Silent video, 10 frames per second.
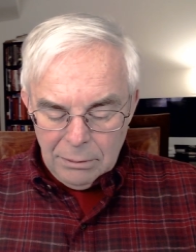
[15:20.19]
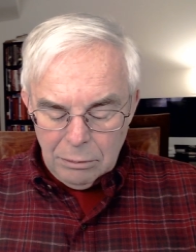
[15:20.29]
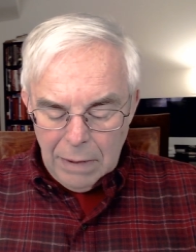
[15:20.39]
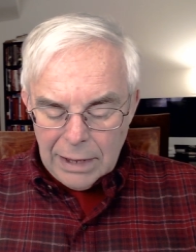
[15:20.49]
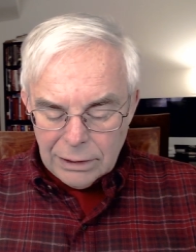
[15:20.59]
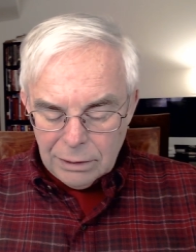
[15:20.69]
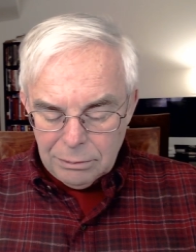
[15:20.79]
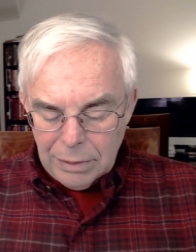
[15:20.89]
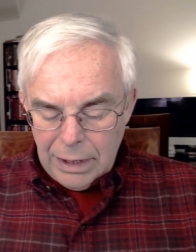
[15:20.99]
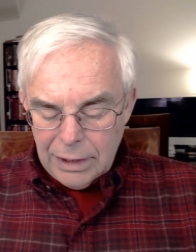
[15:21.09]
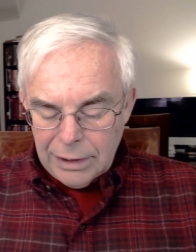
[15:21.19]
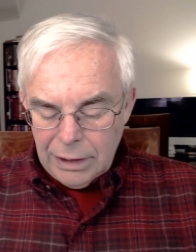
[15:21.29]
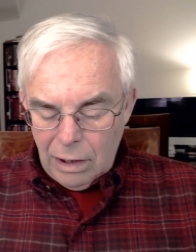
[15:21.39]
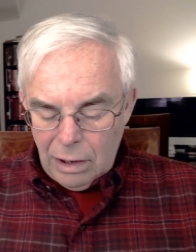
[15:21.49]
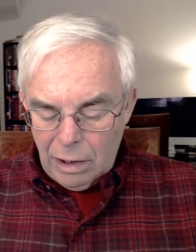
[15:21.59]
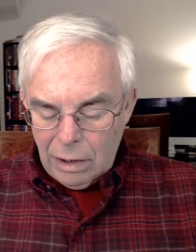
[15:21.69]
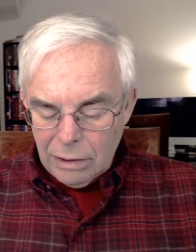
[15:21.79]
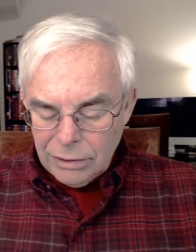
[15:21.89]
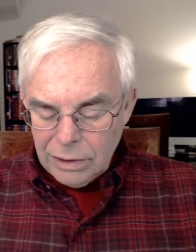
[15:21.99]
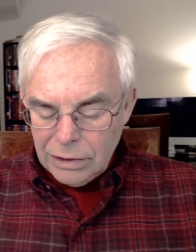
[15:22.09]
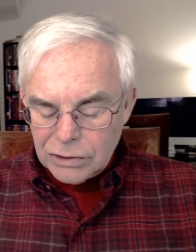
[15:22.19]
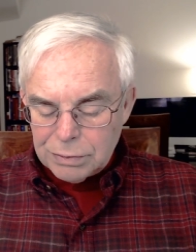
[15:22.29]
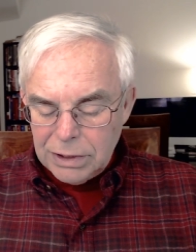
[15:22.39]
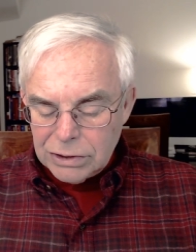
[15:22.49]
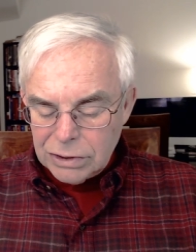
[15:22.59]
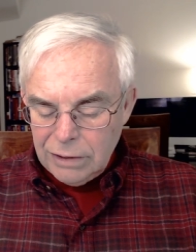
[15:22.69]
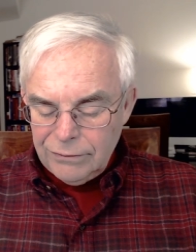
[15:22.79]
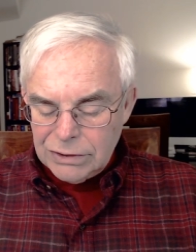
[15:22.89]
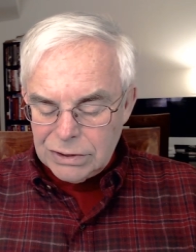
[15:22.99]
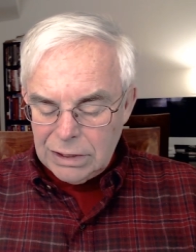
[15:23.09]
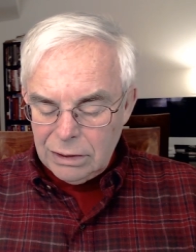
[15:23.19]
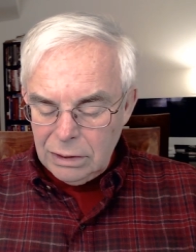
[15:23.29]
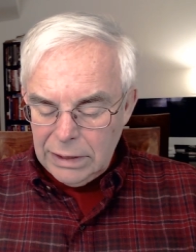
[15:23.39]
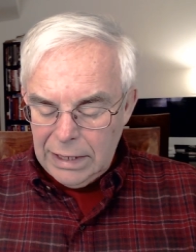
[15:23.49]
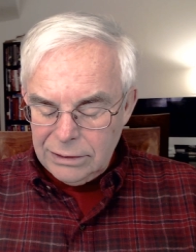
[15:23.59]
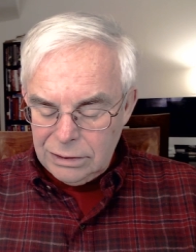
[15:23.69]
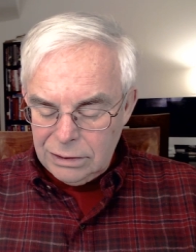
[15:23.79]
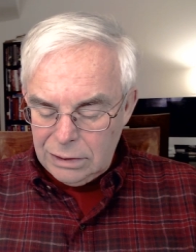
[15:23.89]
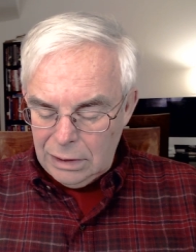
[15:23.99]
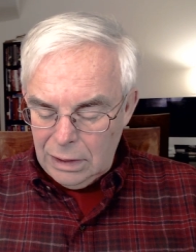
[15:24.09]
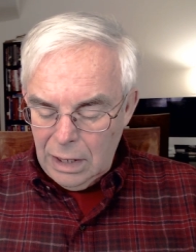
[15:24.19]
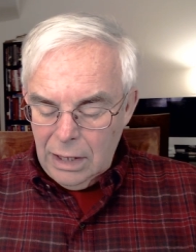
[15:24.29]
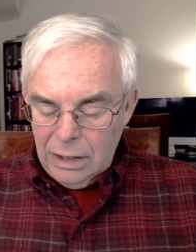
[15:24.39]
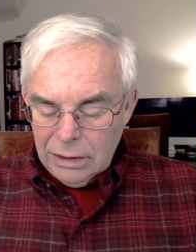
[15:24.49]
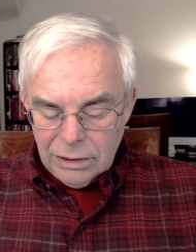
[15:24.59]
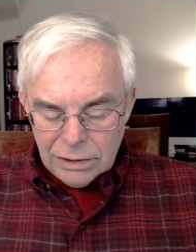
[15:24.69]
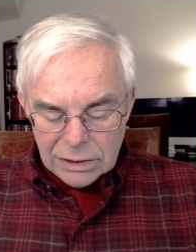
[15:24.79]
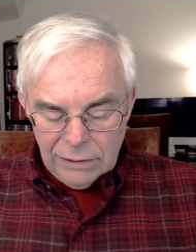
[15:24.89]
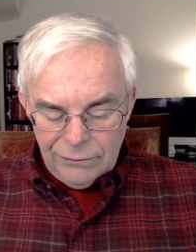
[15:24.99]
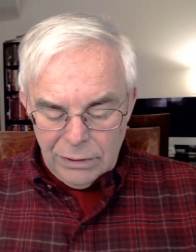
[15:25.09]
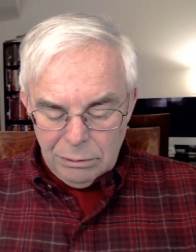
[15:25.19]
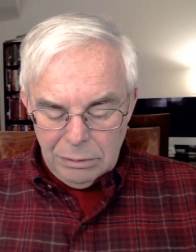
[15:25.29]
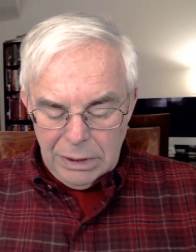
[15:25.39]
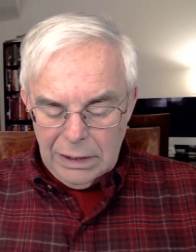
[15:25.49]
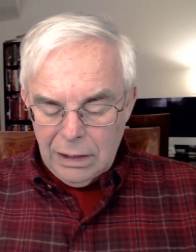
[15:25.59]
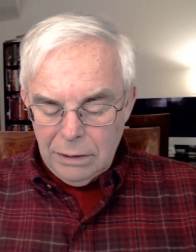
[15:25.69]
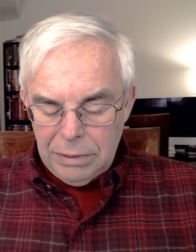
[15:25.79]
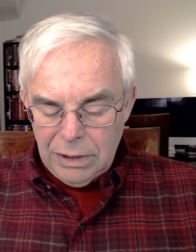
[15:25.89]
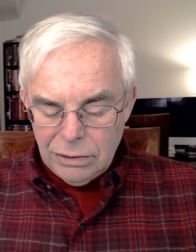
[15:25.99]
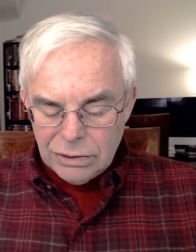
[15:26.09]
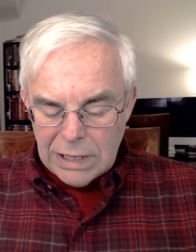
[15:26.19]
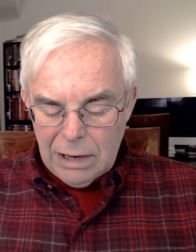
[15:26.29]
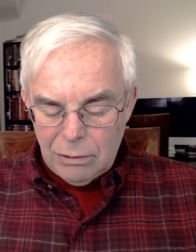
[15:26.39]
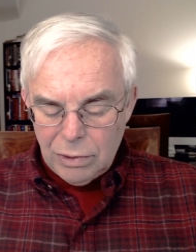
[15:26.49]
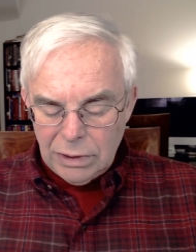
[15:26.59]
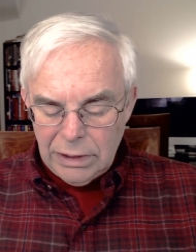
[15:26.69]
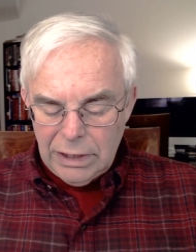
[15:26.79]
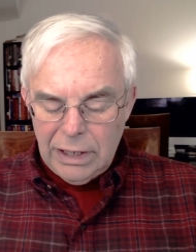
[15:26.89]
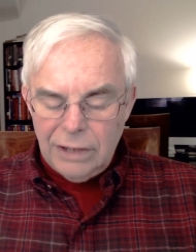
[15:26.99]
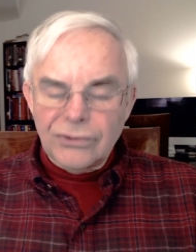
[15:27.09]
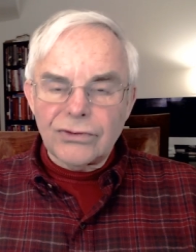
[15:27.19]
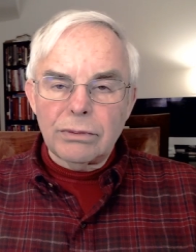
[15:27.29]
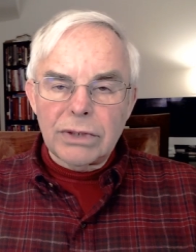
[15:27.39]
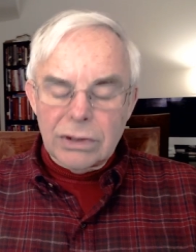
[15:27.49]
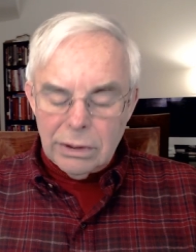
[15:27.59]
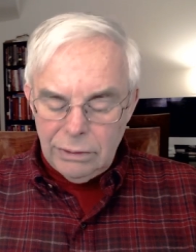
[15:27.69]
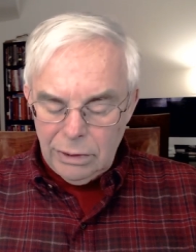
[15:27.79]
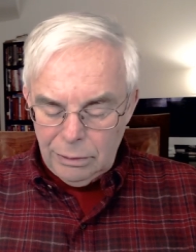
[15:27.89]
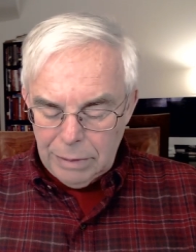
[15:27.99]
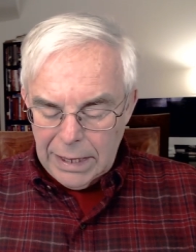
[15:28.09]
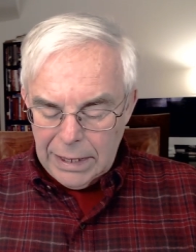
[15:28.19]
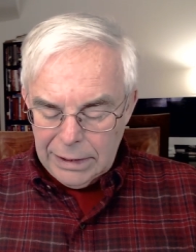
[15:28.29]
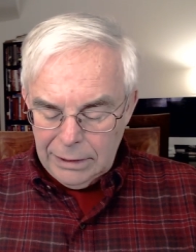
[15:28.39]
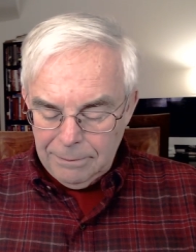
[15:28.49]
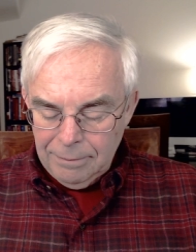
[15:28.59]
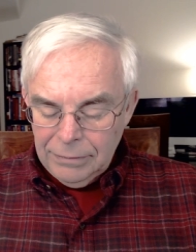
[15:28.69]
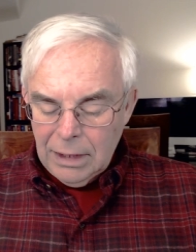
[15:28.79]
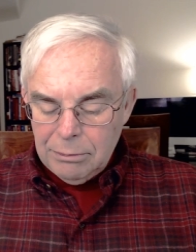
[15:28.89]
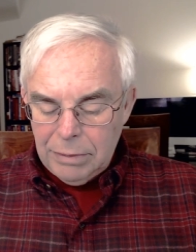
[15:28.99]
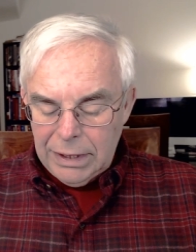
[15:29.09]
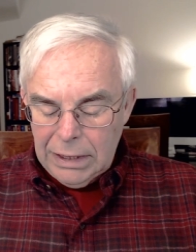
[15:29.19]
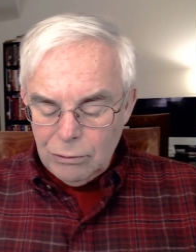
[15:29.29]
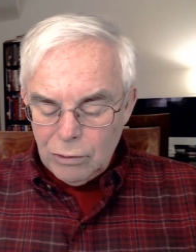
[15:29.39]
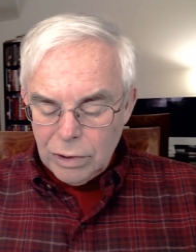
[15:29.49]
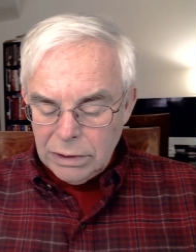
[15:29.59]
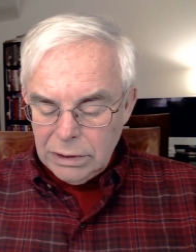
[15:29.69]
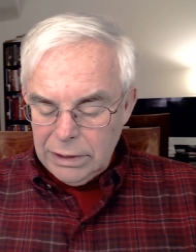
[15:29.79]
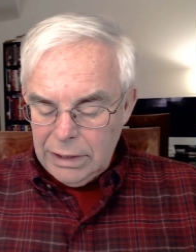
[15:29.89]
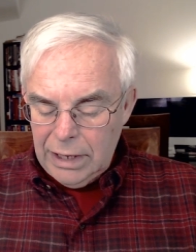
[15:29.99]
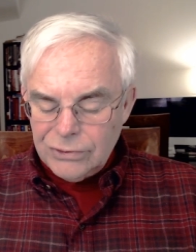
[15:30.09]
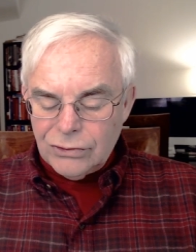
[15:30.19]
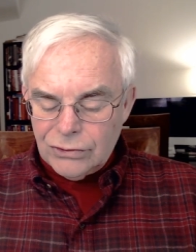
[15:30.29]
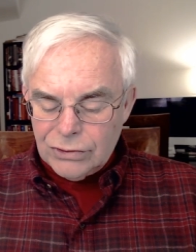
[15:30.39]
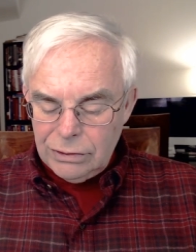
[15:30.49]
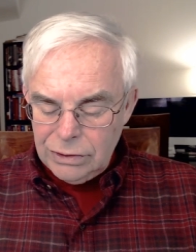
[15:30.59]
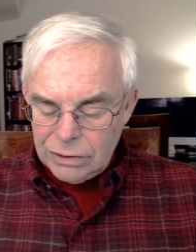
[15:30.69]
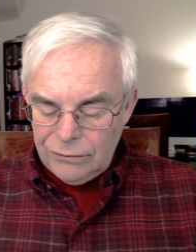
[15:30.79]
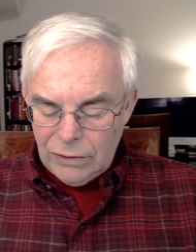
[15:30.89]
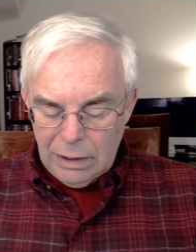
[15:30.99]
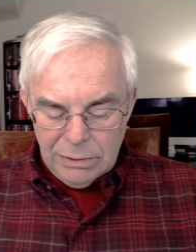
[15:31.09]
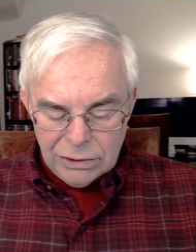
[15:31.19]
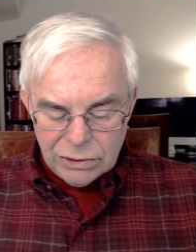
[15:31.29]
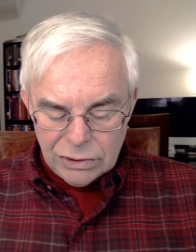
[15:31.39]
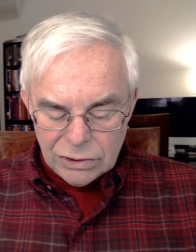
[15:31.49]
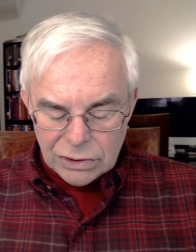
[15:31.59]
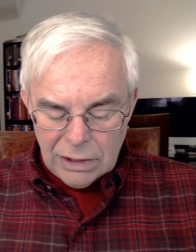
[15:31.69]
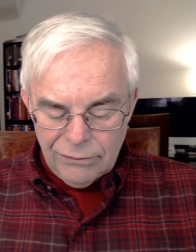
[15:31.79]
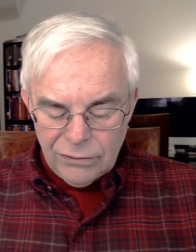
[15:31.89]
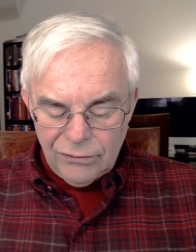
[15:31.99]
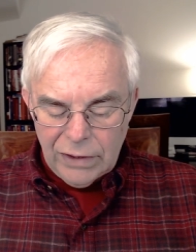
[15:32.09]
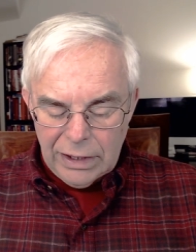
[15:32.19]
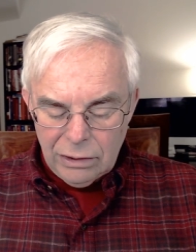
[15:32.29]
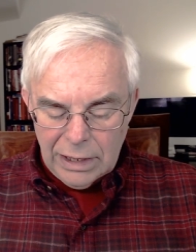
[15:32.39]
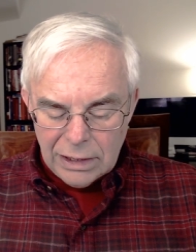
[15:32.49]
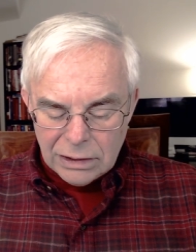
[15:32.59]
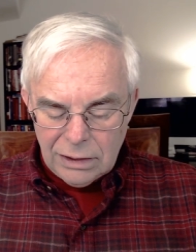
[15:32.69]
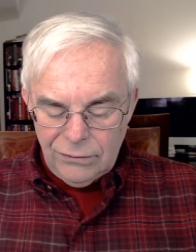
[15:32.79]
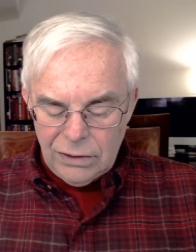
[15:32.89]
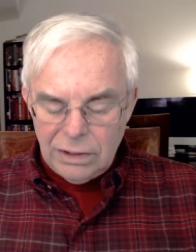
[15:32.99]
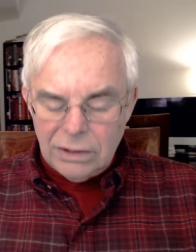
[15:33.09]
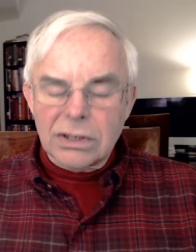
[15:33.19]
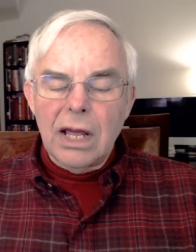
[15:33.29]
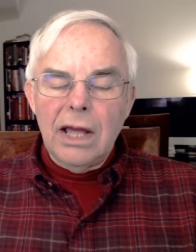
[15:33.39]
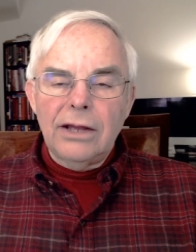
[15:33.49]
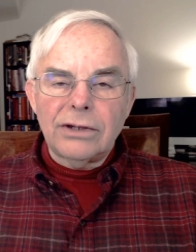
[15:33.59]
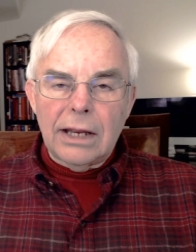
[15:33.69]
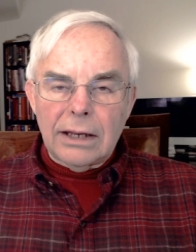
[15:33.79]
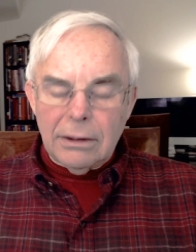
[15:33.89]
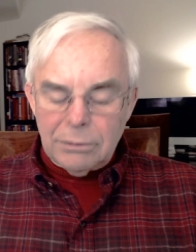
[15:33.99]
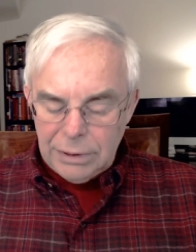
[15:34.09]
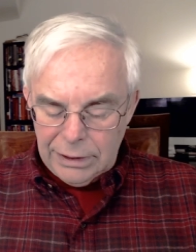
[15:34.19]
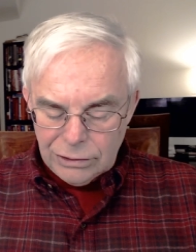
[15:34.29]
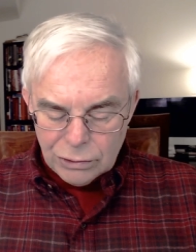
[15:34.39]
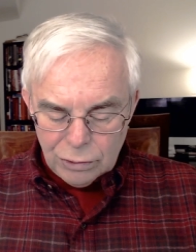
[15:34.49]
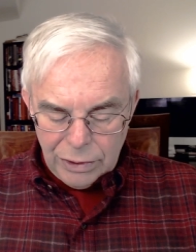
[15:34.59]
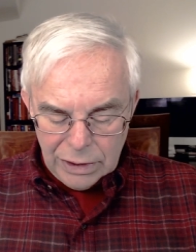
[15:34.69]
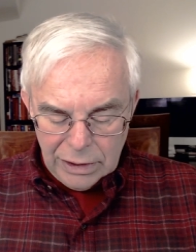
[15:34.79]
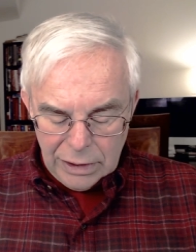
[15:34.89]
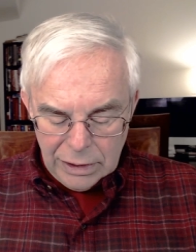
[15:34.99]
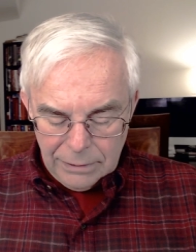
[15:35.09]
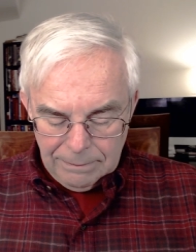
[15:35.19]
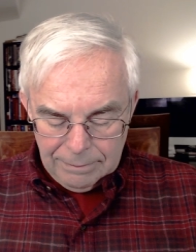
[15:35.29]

Mind and body are the expression of a single entity. This living being appears outwardly as the material body, but inwardly as a series of images of the vital activities taking place within it."